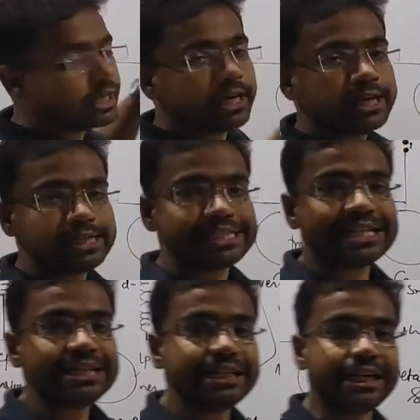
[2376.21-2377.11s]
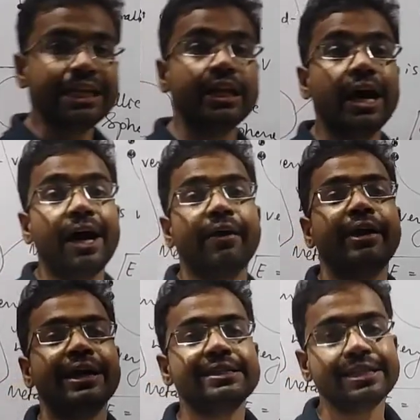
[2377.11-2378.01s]
result in
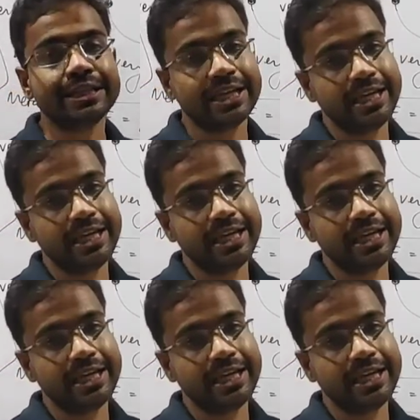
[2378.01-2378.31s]
ionizing the